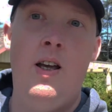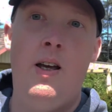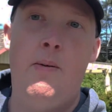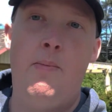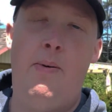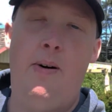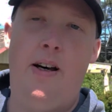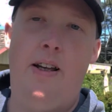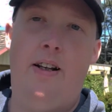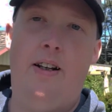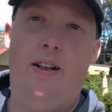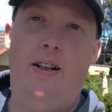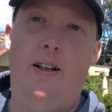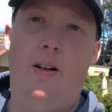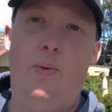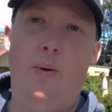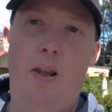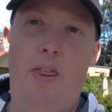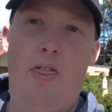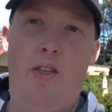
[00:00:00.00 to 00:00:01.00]
but
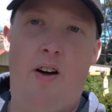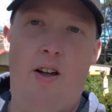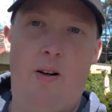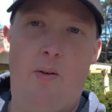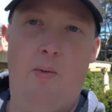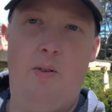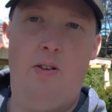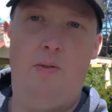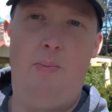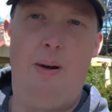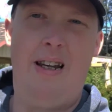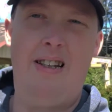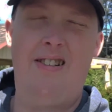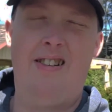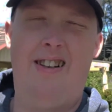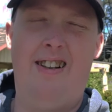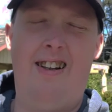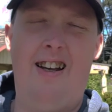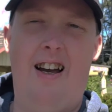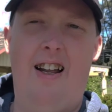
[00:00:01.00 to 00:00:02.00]
we thought it was
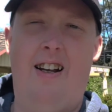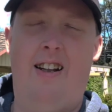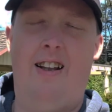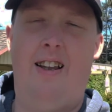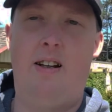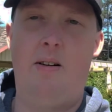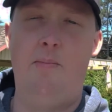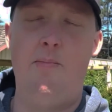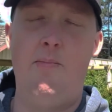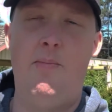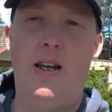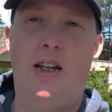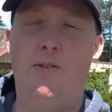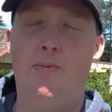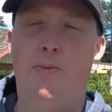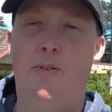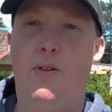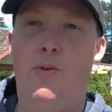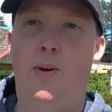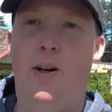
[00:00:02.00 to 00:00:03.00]
basically kind of like a mix
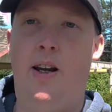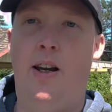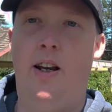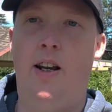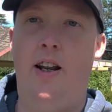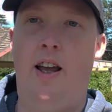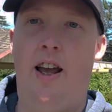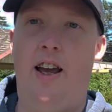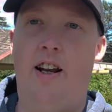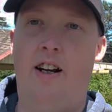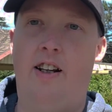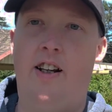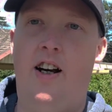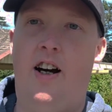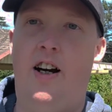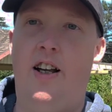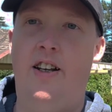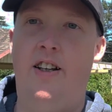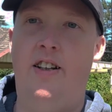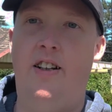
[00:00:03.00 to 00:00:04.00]
between
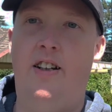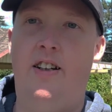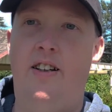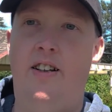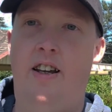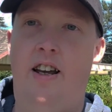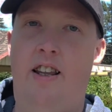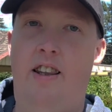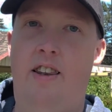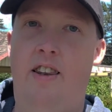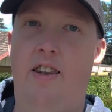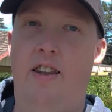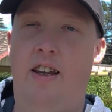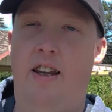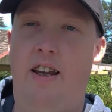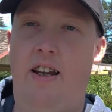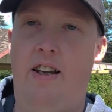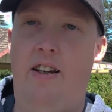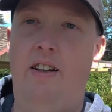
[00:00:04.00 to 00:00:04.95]
Anaconda and the